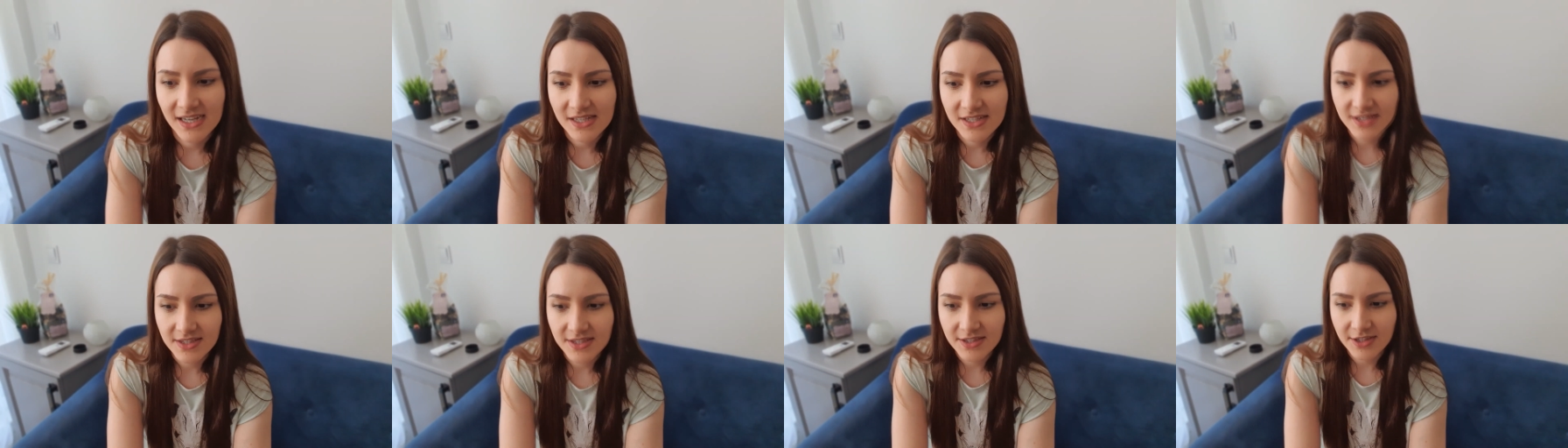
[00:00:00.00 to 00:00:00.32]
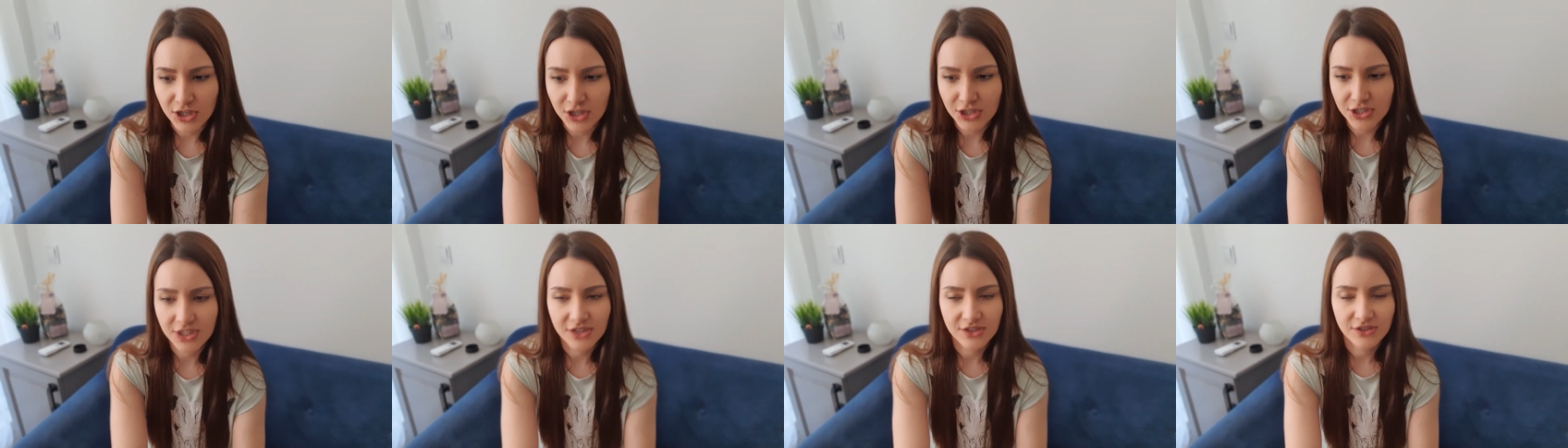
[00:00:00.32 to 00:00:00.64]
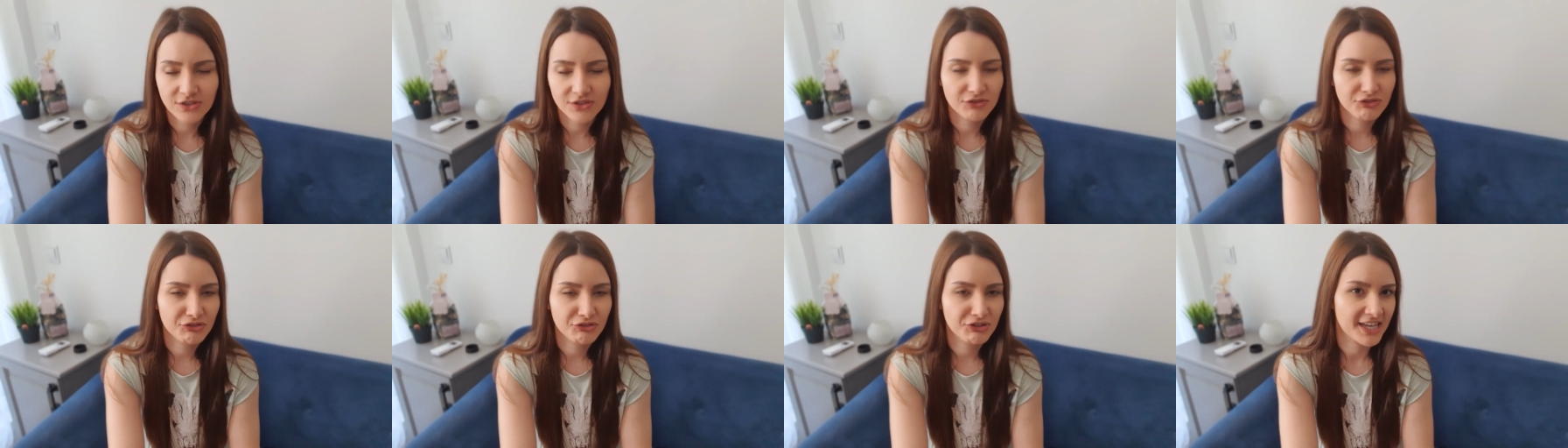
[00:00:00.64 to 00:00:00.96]
started
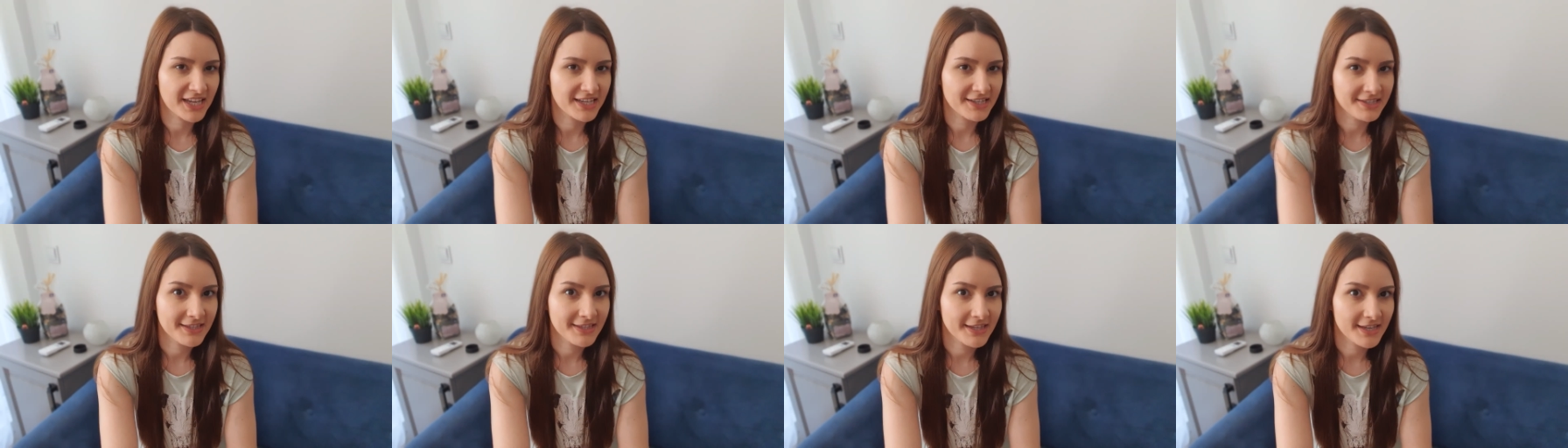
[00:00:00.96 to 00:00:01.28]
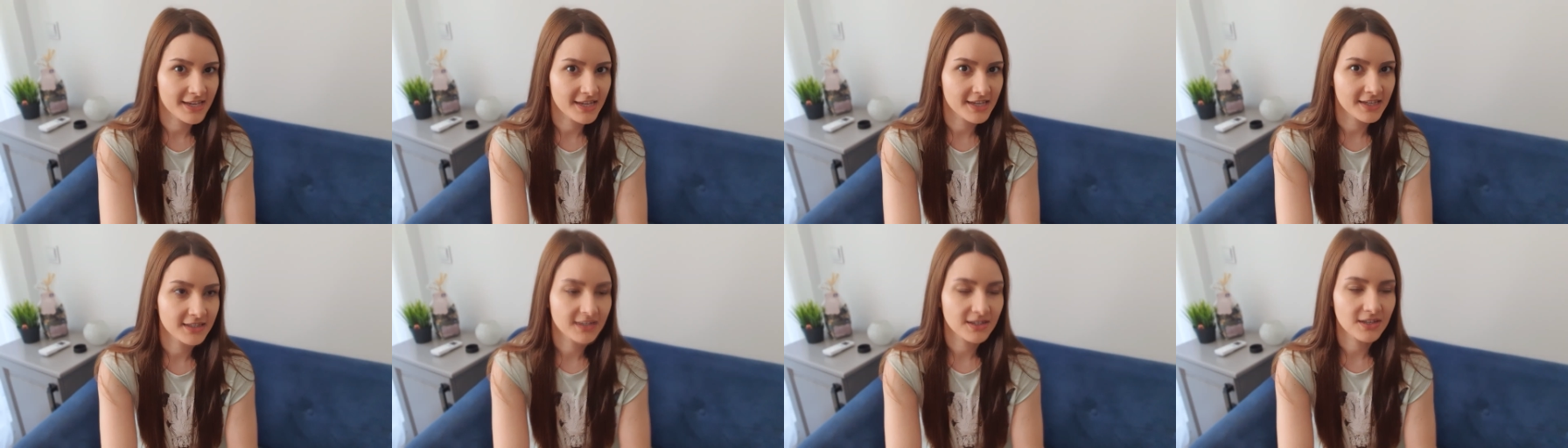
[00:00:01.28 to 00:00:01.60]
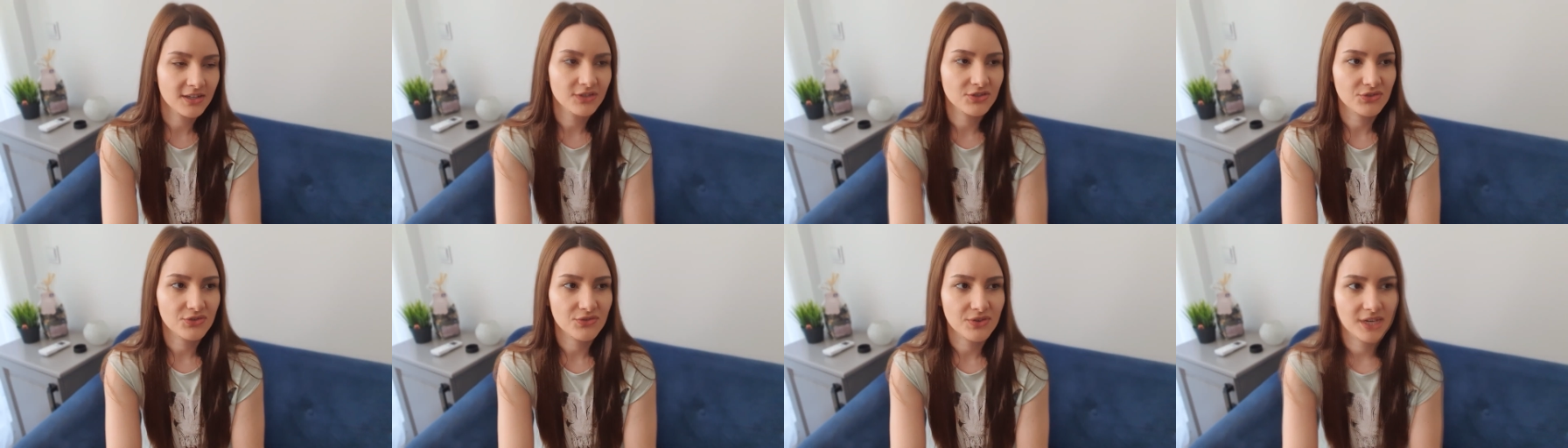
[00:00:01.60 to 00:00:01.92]
testing,
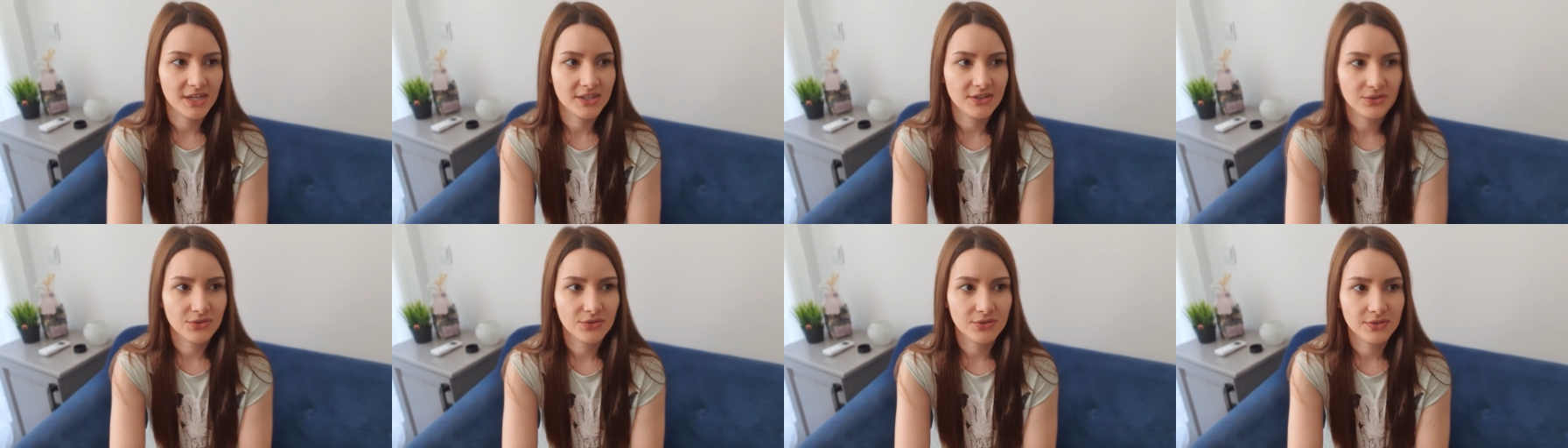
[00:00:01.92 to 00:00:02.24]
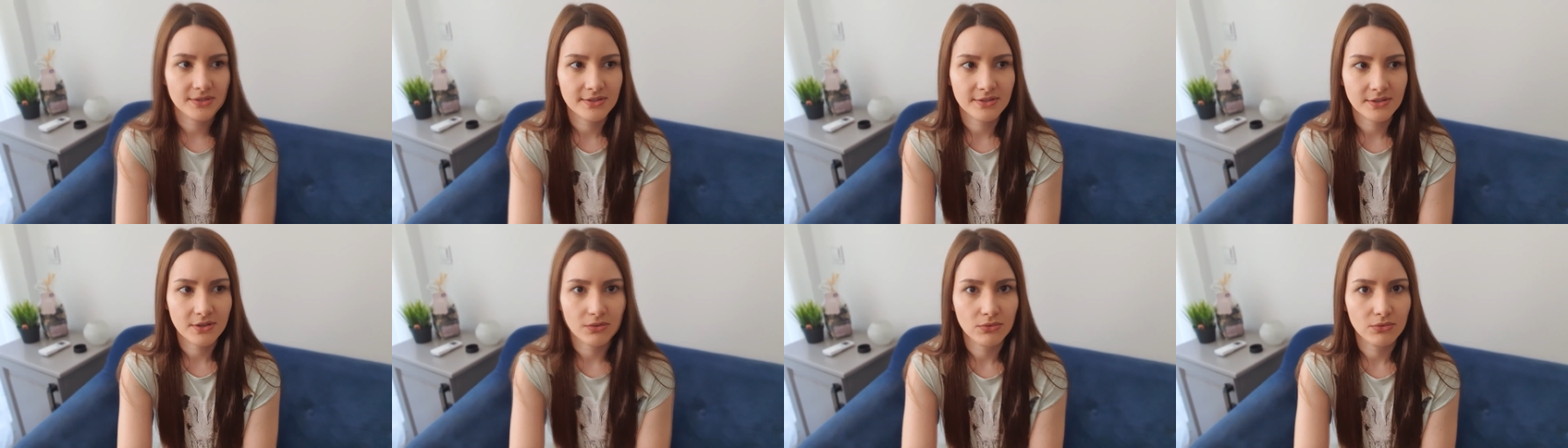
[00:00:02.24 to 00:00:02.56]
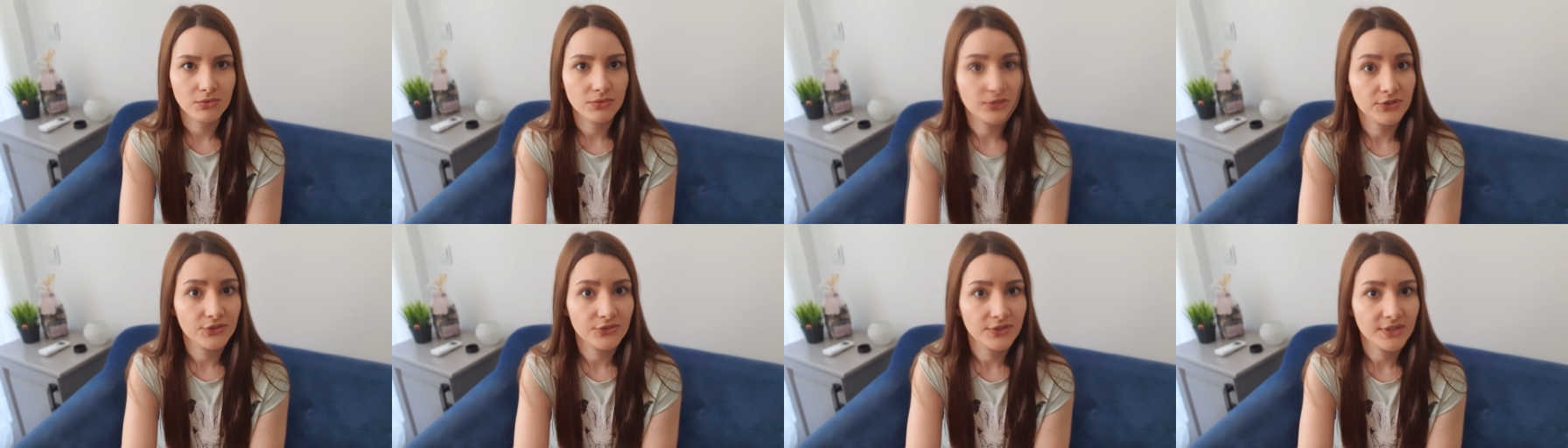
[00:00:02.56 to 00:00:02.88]
trying to install
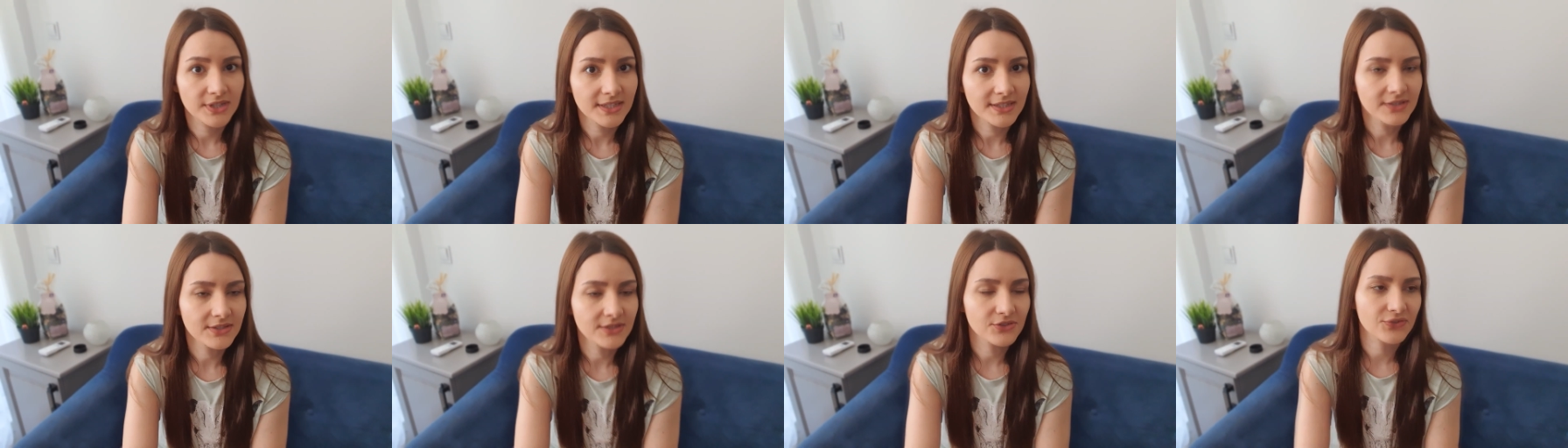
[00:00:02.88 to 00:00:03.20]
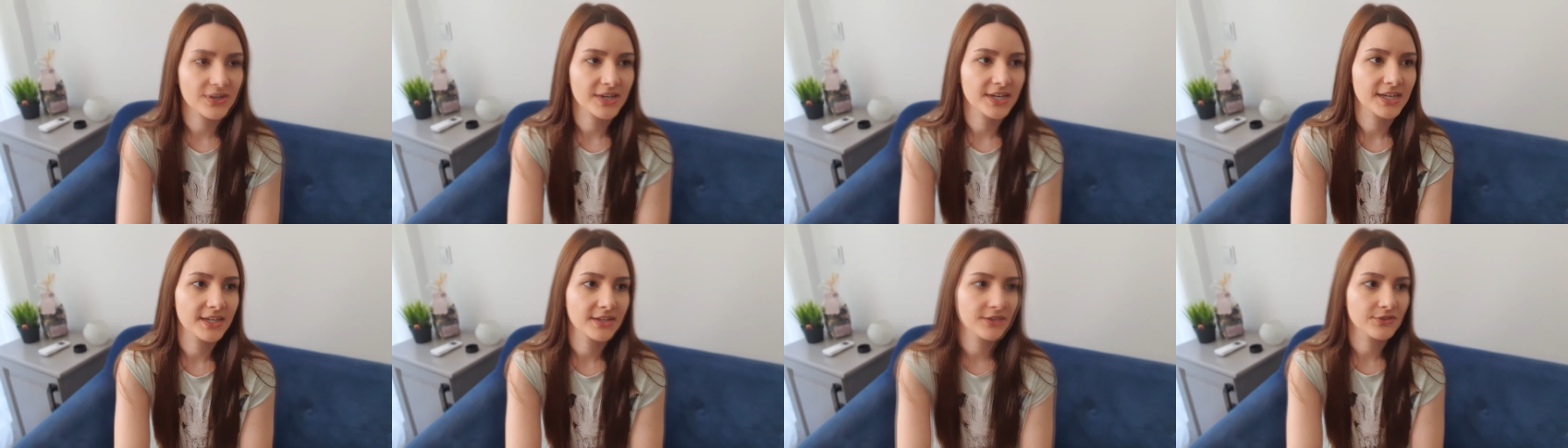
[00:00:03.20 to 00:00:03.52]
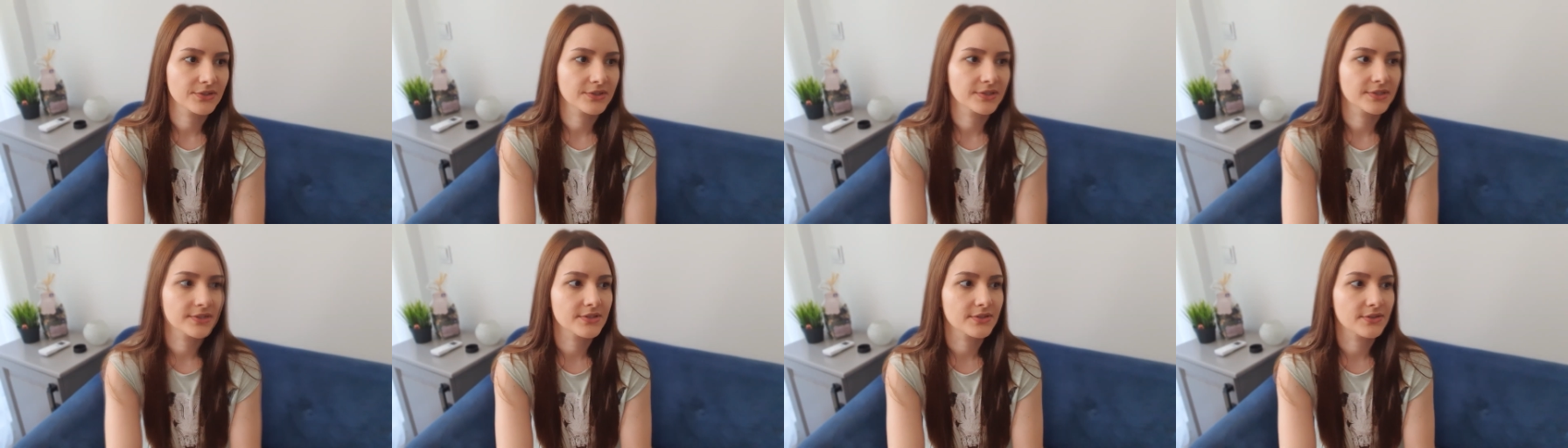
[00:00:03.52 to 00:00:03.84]
Lutris, trying to
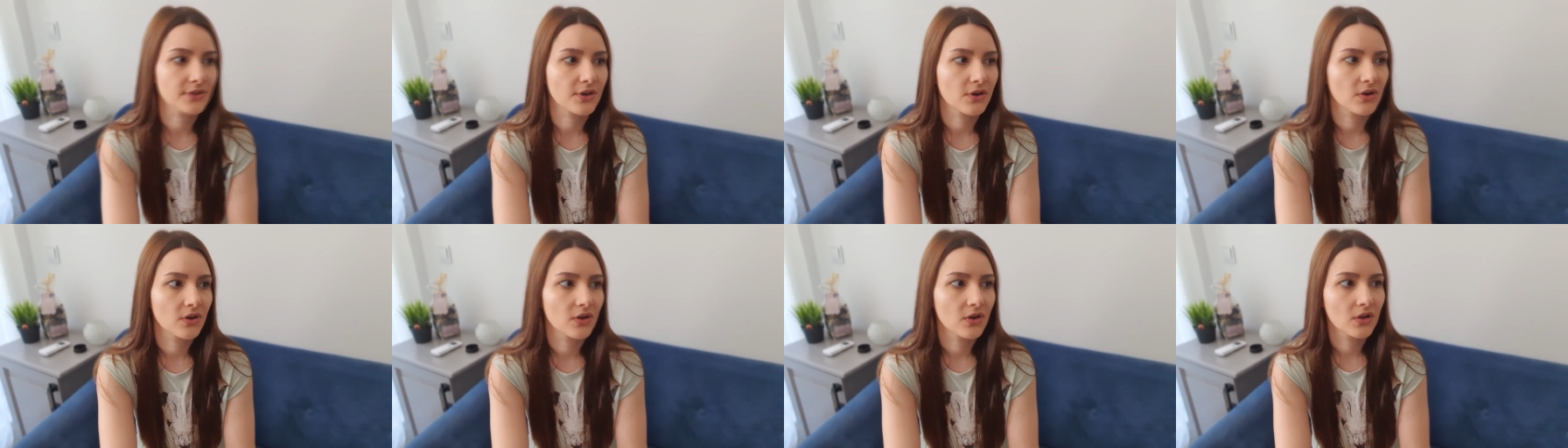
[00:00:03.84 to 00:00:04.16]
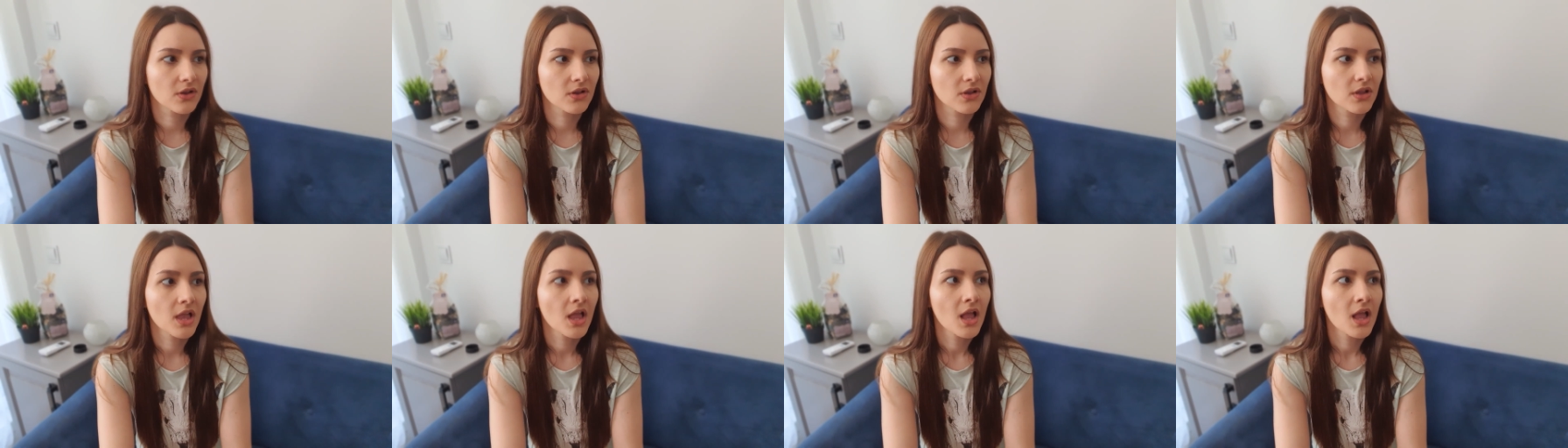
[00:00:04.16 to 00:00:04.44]
install